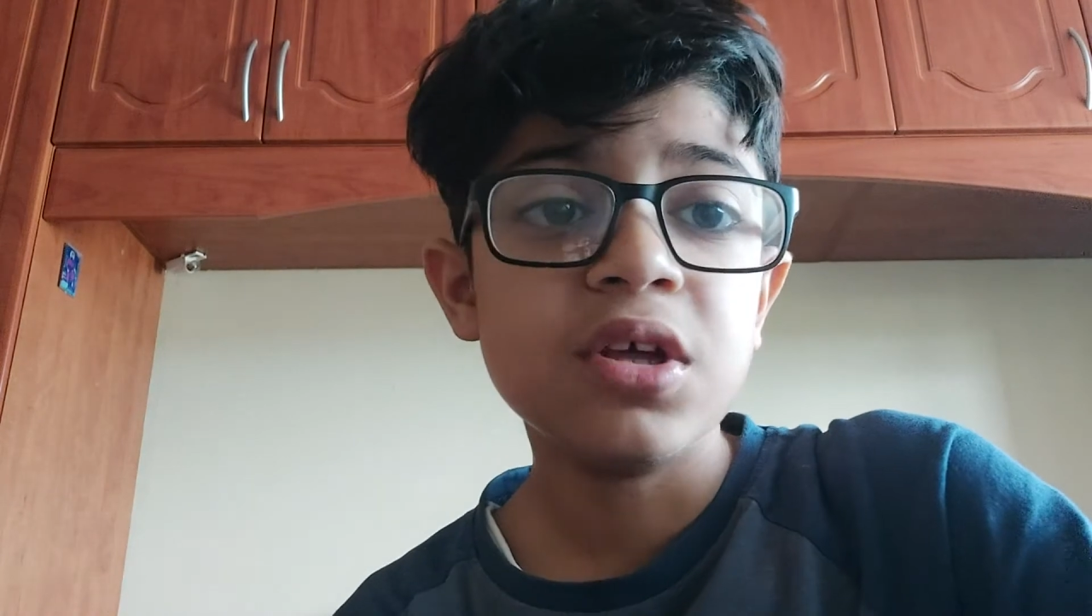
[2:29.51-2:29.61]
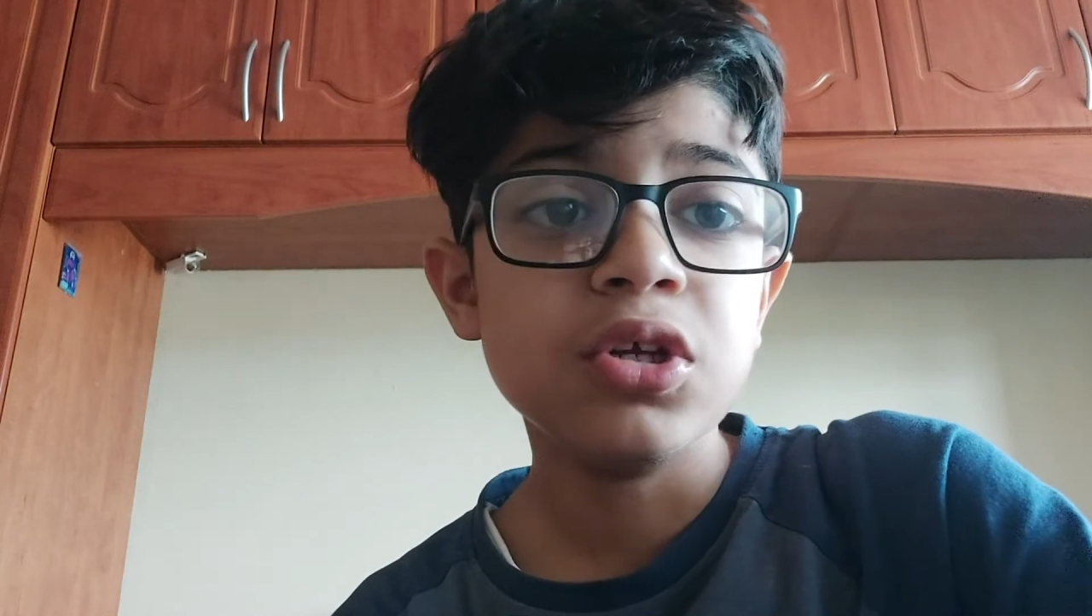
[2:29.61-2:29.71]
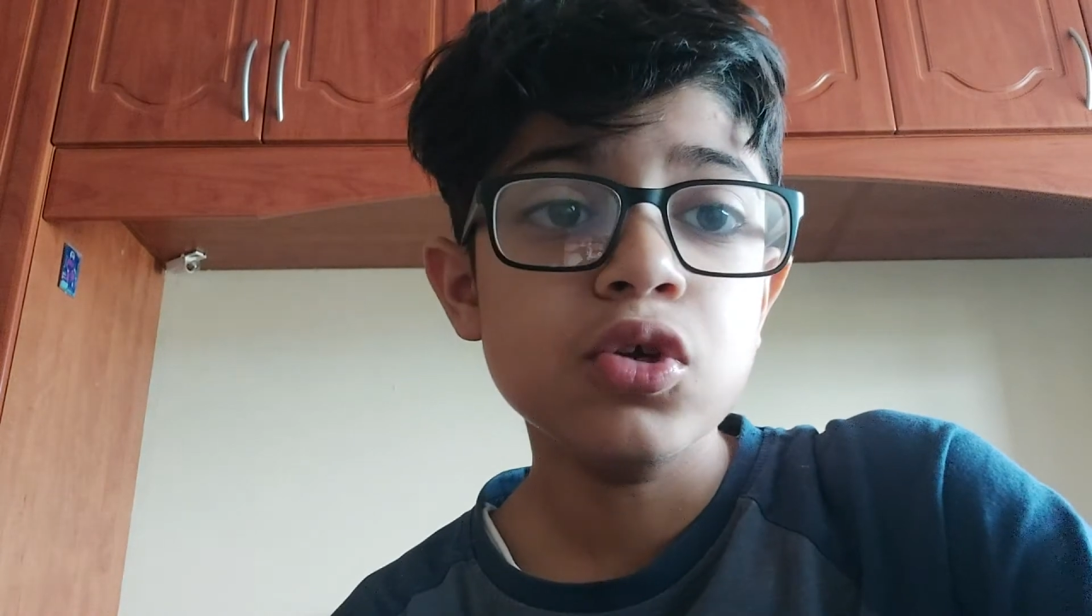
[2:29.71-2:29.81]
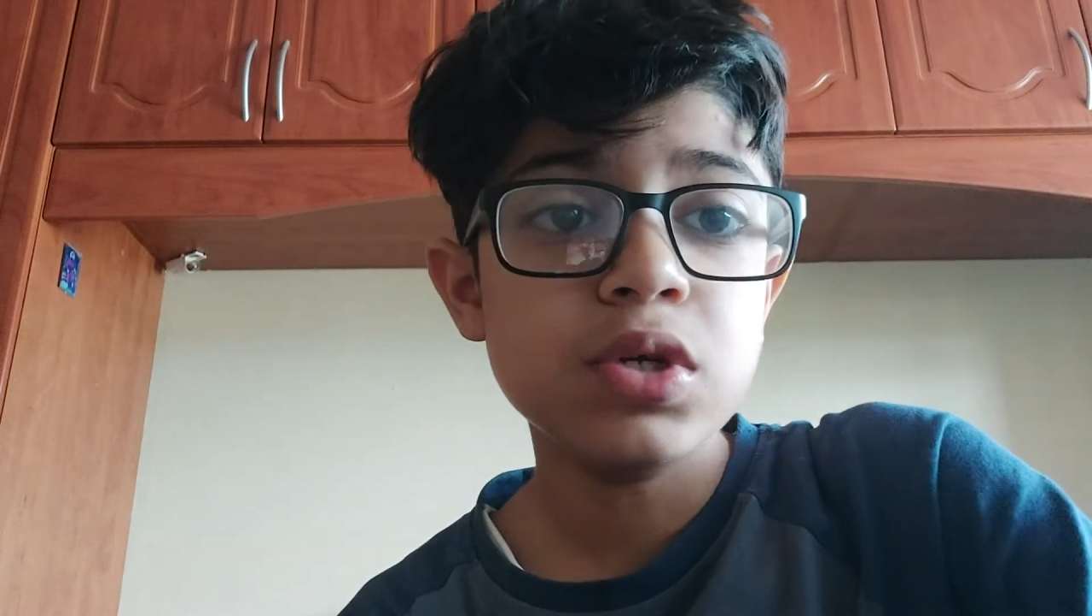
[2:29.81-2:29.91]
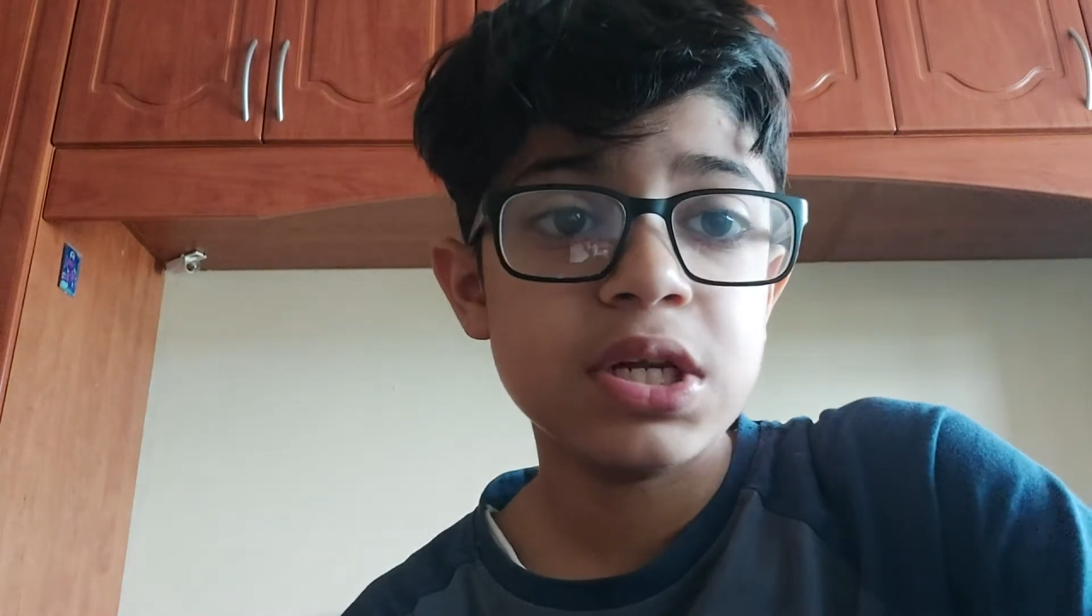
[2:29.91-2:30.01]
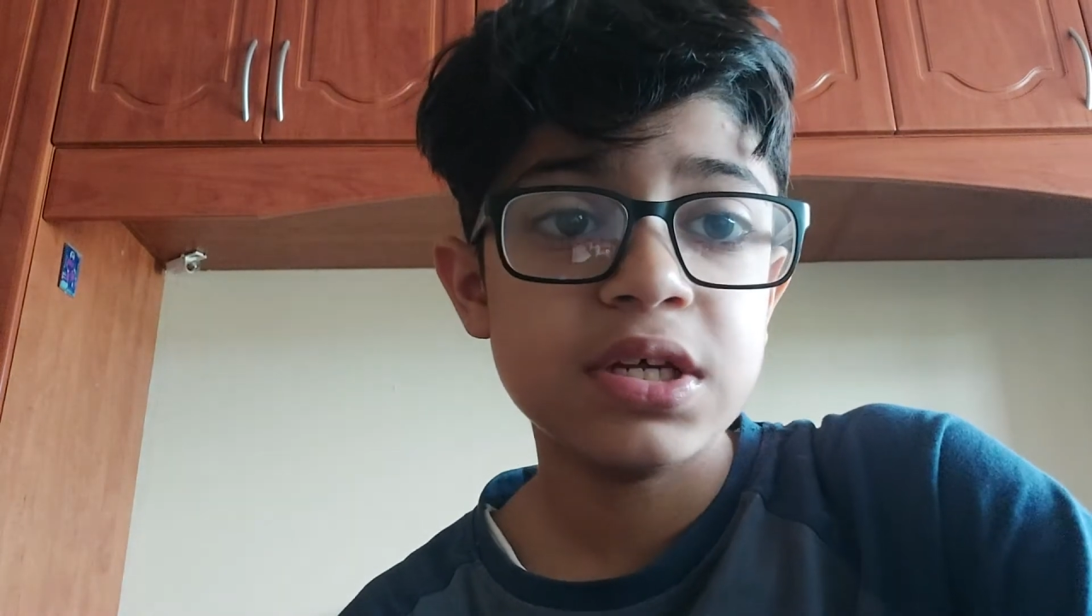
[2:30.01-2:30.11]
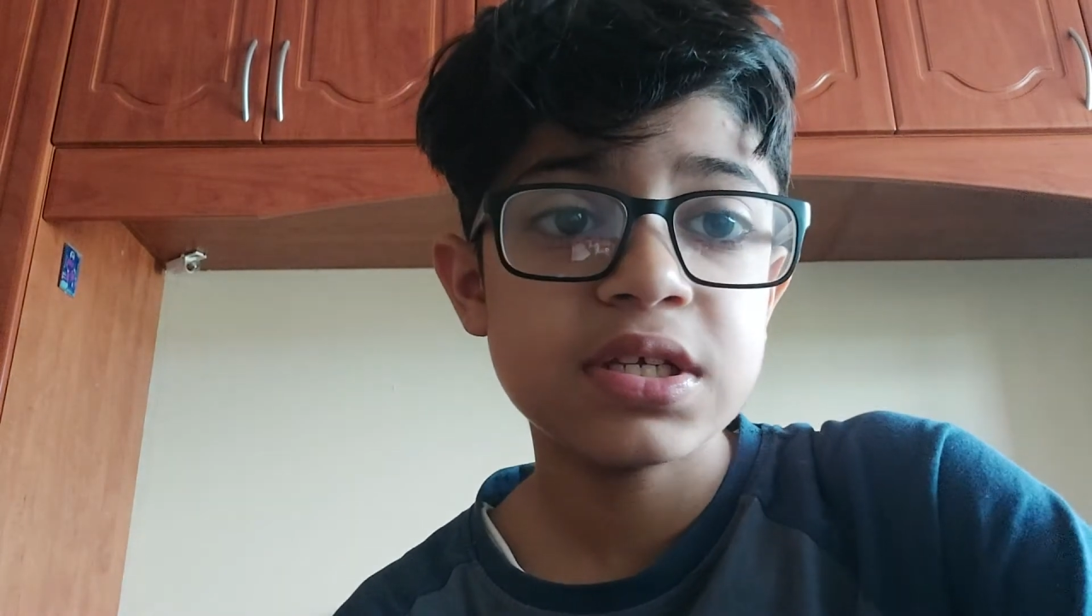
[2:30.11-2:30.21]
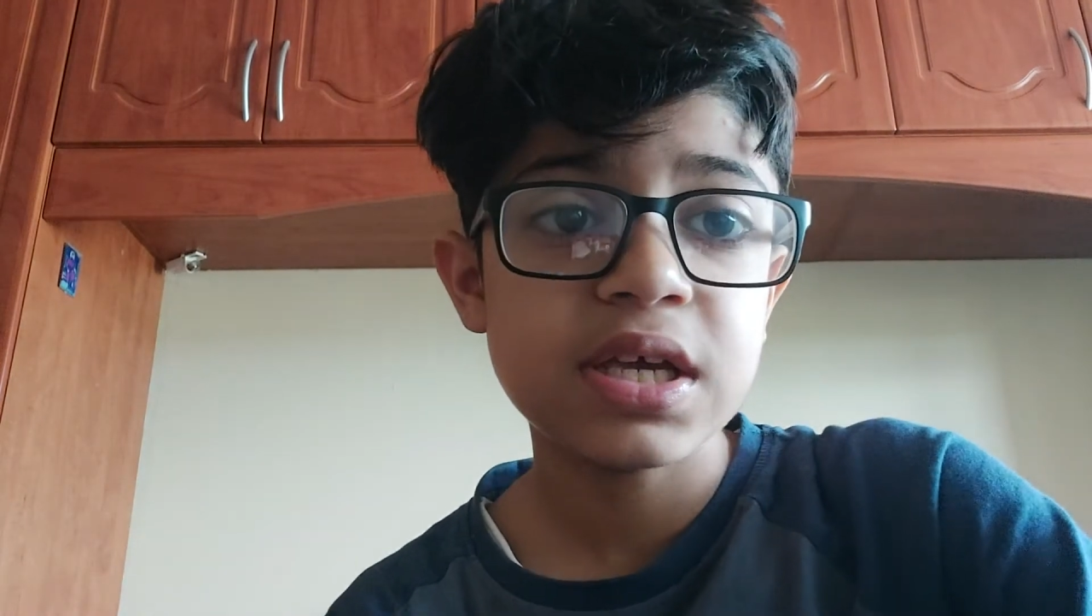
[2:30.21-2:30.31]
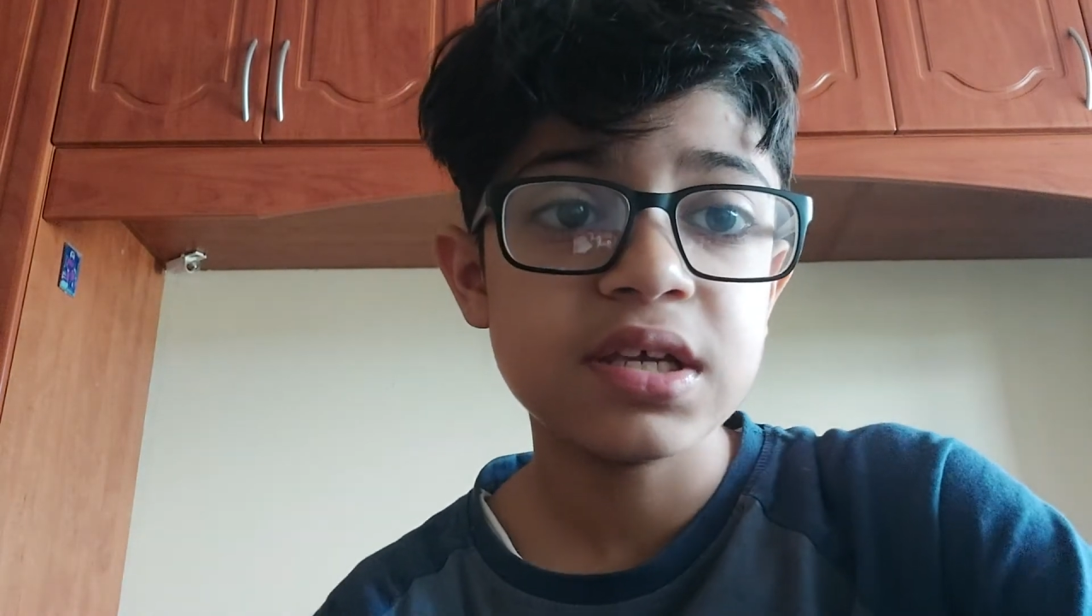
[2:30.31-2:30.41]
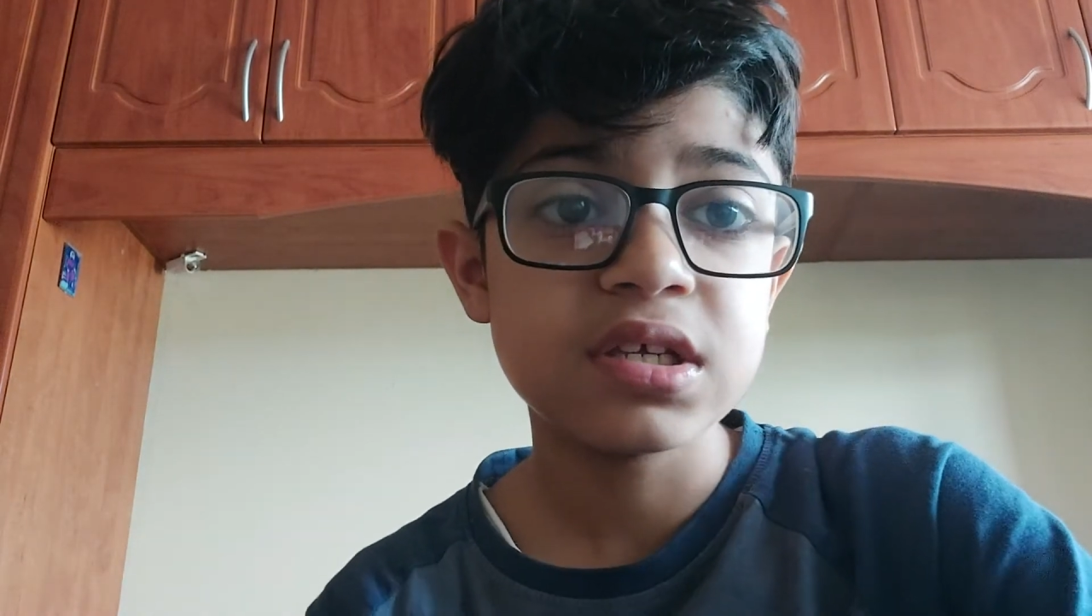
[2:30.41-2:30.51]
nucleus
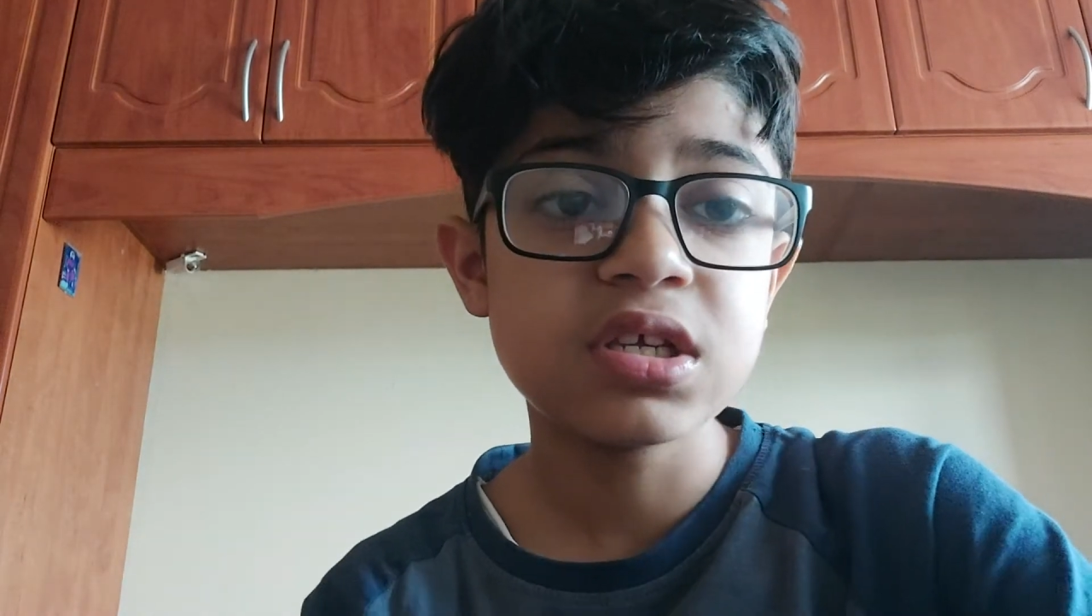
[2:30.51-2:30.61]
is,